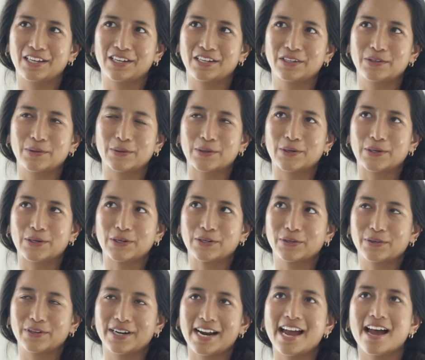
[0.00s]

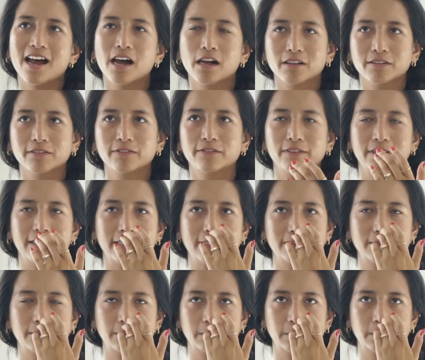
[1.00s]
your health
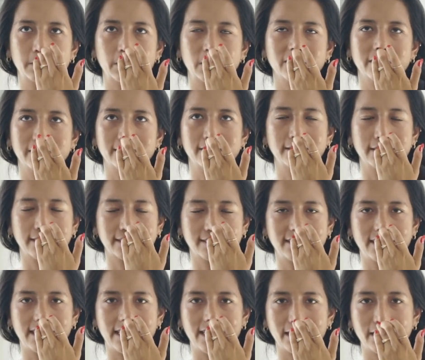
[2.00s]
is mostly
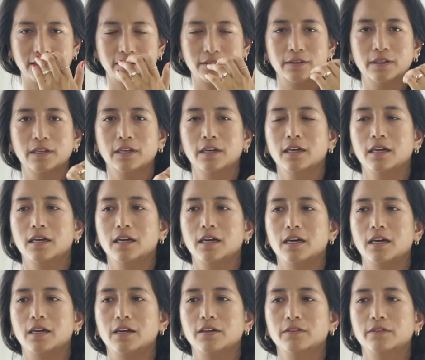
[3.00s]
dictated
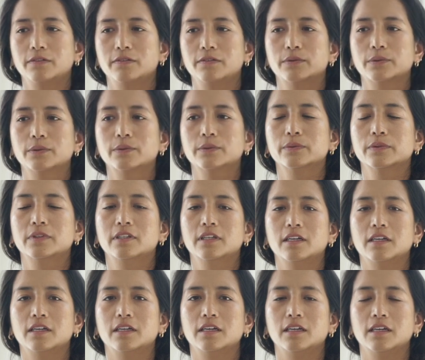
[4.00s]
through
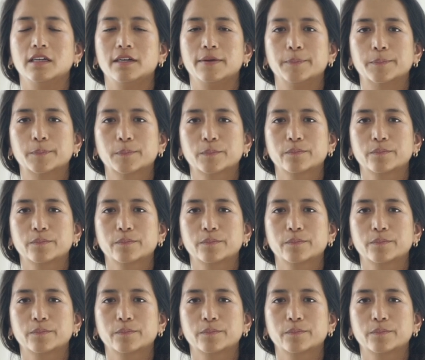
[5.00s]
the